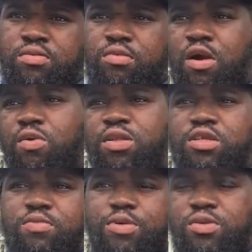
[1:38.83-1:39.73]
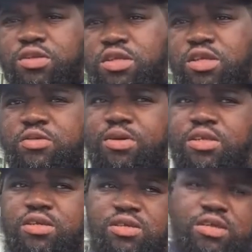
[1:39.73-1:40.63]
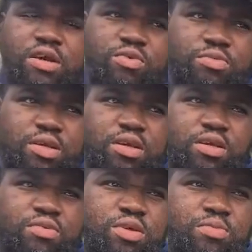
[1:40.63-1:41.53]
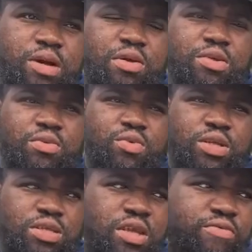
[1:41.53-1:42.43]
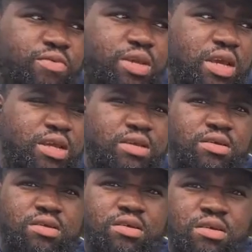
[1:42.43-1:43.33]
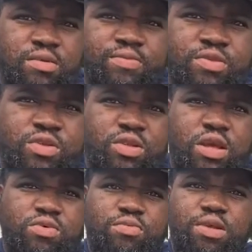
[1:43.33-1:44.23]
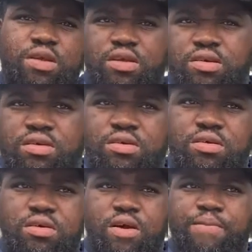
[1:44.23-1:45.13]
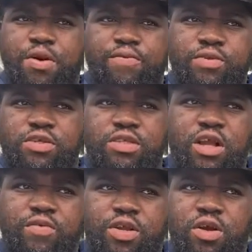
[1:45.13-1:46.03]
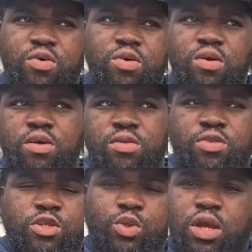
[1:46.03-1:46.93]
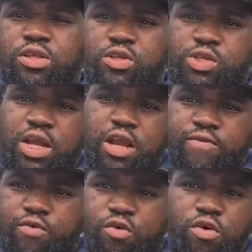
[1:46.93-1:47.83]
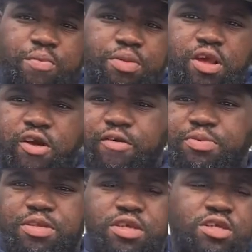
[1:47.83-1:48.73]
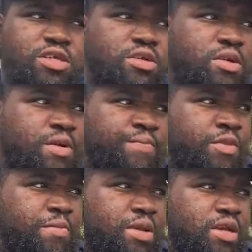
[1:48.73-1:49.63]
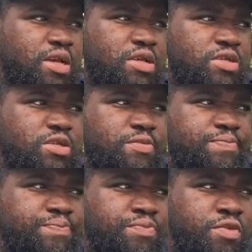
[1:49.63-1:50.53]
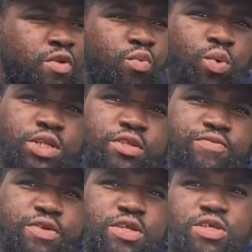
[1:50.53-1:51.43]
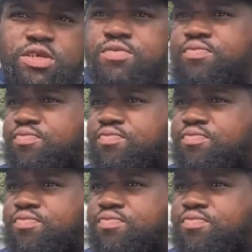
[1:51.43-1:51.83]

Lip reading: middle of the season, basically. That would be what, the bye week, week 7, week 8. So that would be a perfect scenario to try to jock for a playoff position. Because winning the division,